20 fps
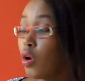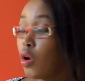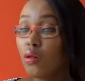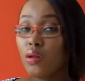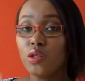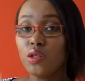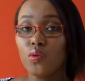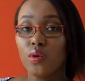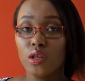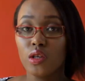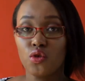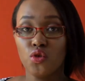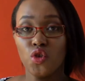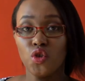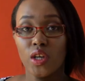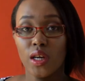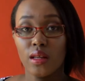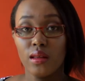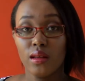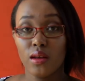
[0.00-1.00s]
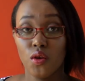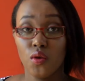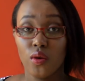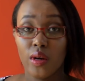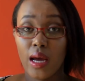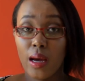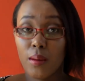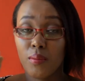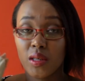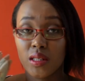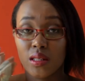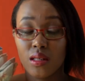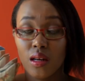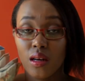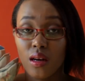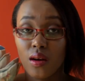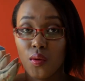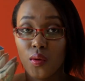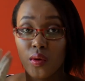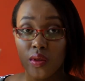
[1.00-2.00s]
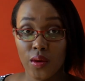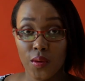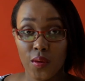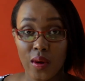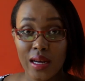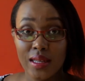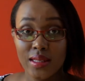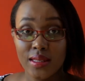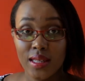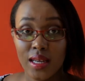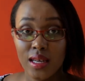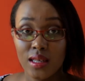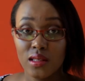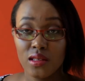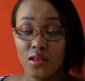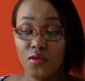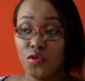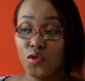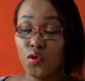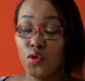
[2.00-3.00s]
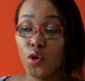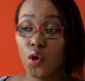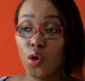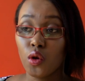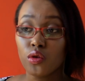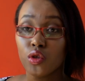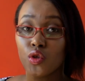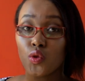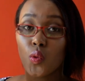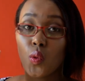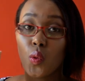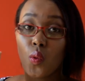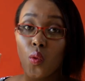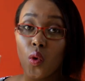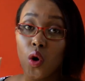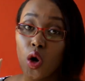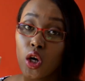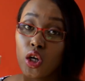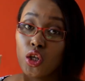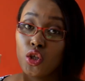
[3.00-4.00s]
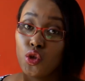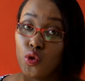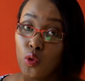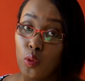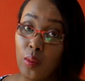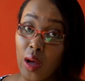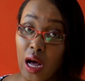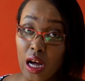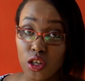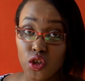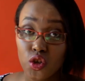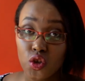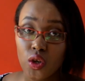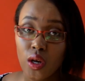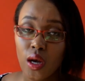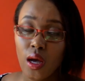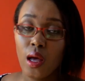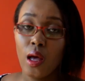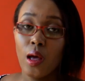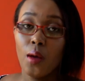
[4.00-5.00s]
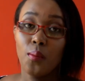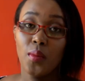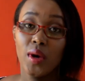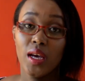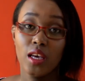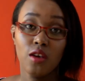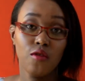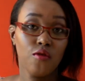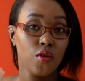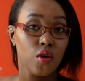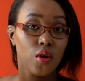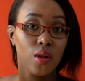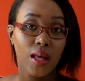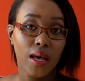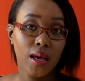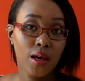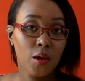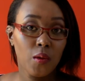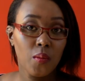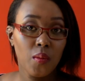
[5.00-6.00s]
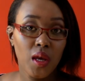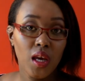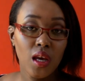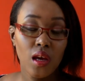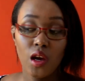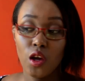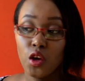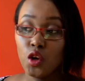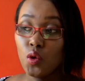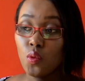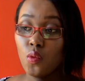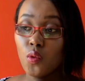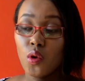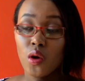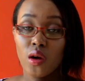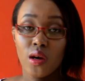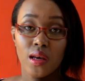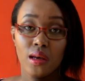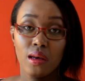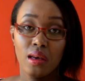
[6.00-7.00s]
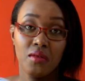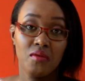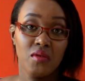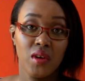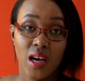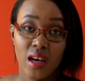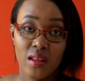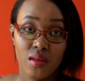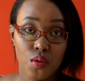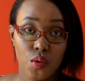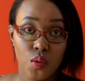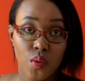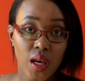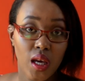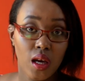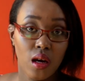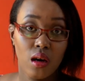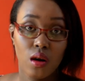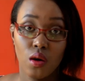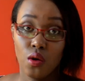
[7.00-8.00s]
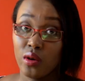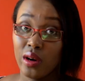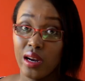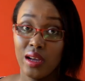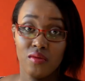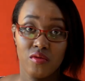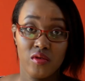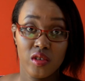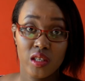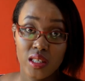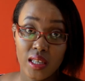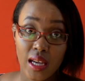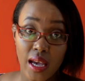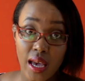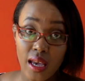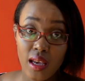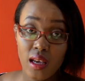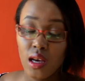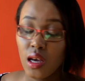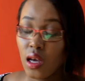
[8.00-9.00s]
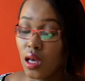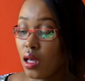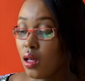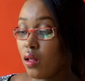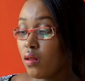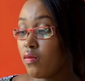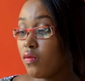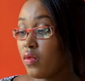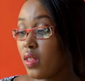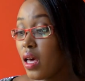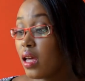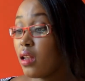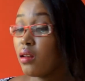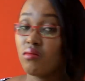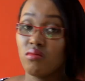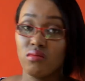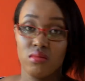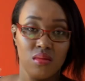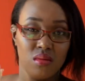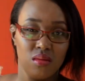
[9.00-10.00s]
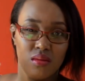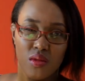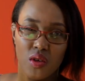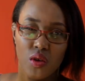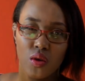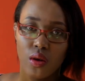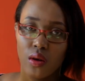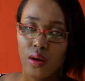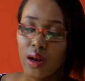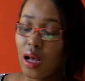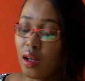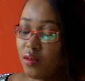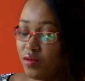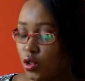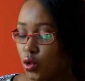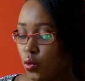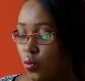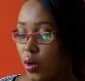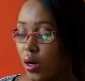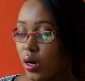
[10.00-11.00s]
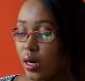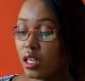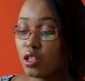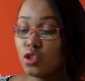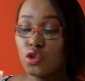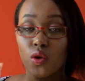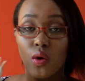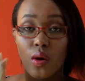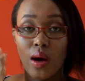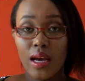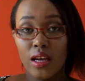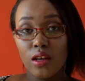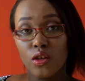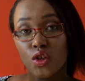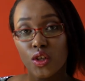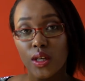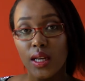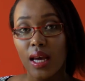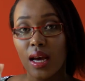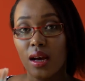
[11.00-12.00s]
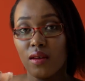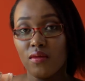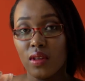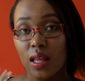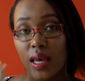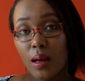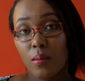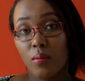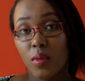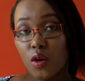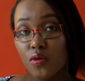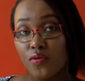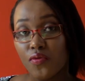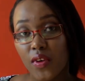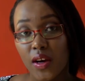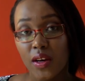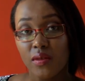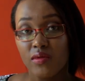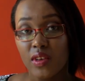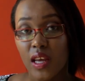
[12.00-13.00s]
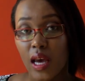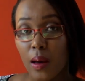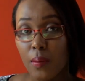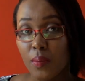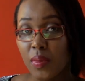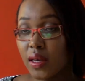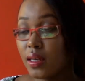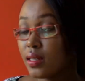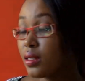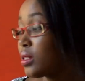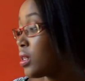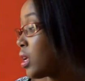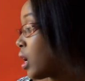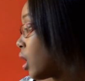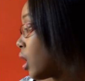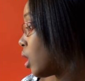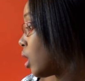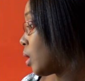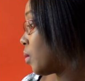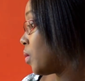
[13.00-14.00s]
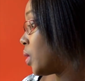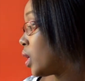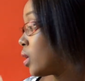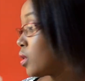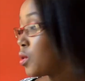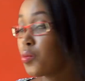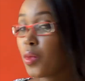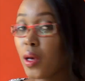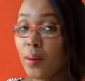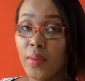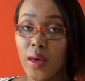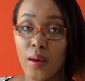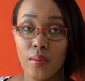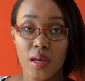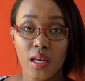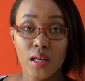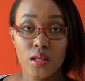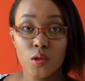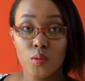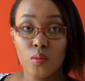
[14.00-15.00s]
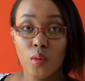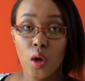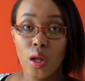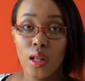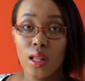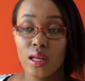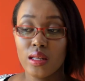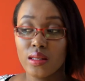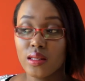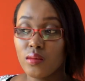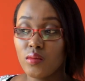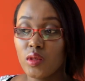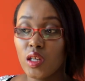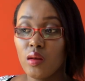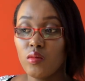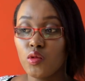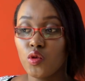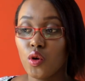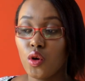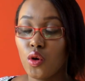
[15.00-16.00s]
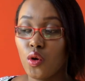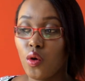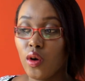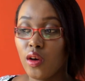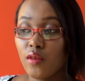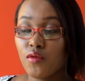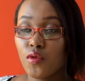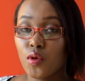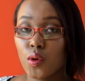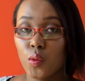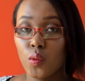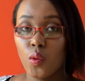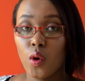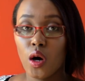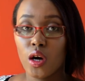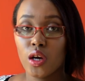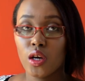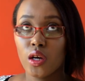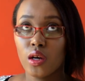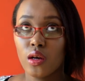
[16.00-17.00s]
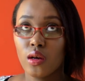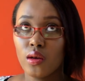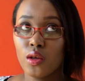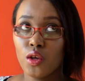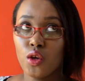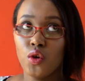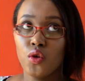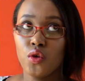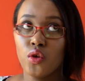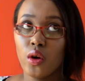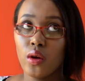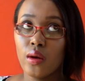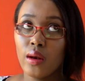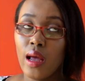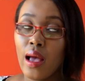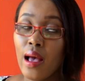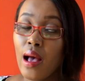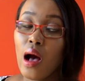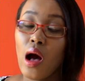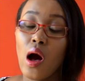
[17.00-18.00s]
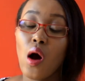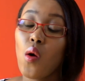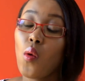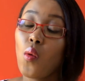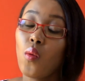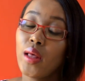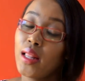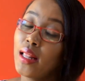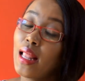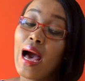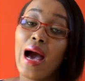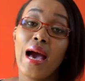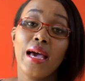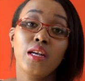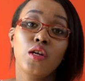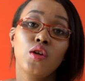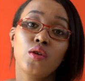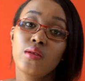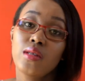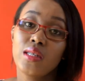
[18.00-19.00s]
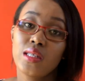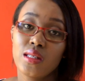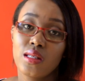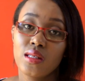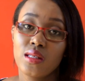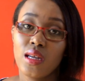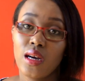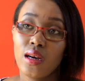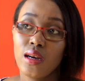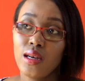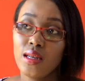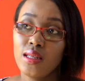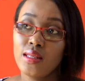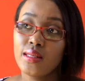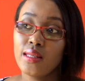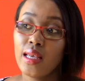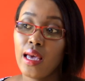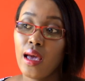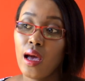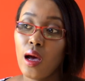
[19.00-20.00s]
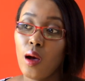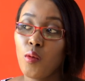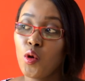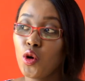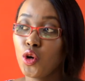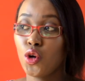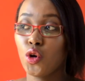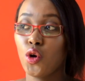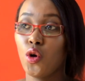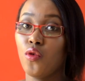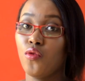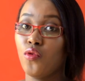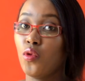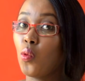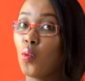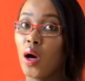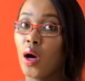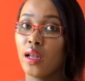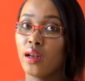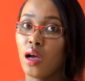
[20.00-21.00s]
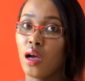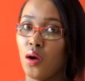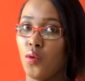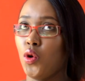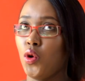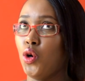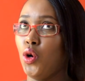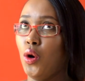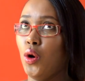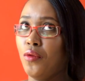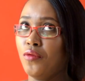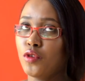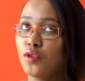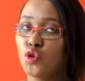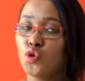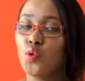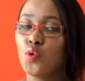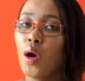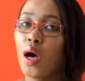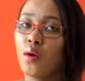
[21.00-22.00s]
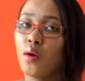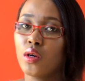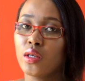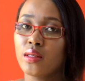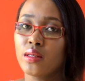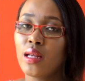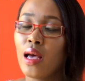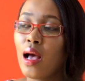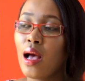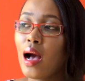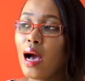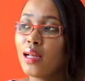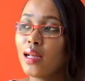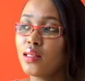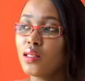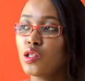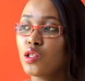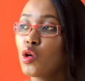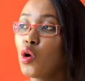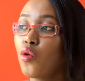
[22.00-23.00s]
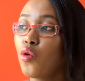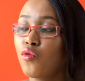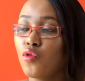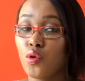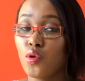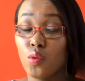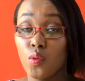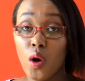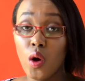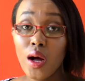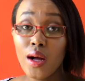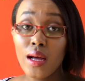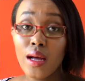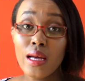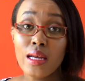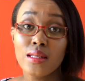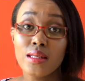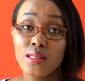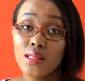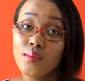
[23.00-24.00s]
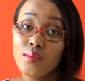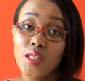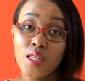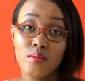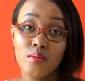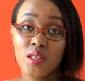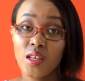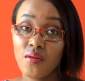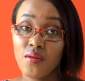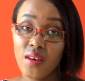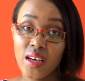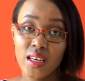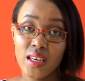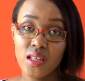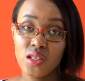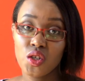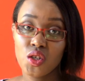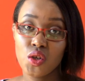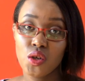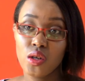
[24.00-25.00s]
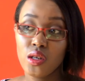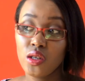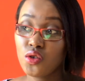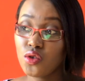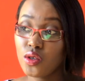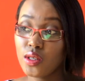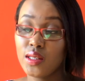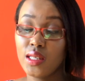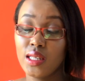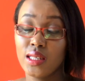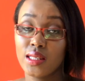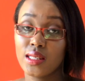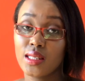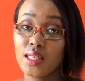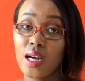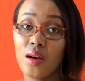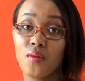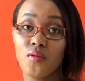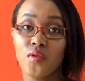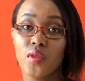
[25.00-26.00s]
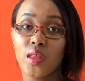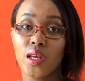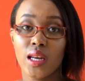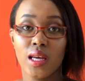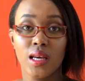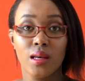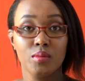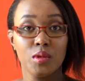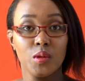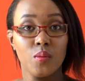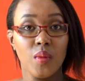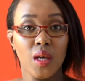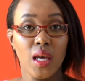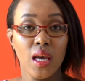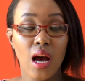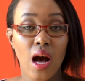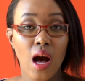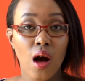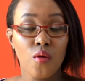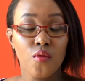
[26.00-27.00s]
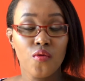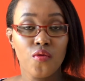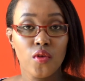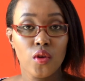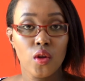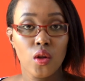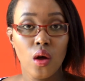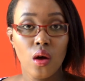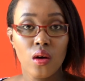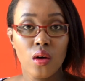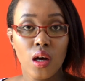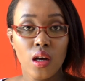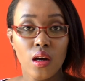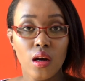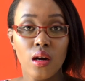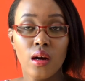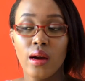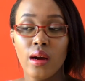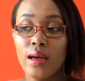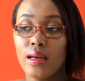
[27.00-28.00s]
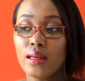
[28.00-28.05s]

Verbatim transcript: always want to check that your diapers are in the right size if you don't walk too much. But if you're like me and you walk every other week or every day, then you don't have to worry. So I usually have like about five diapers because my baby is small, and sometimes when you're going for a walk, you don't, well, I don't necessarily say I'm gonna go for one hour or for two hours. I just go for a walk. Sometimes I find in interesting stuff that keeps me out for longer,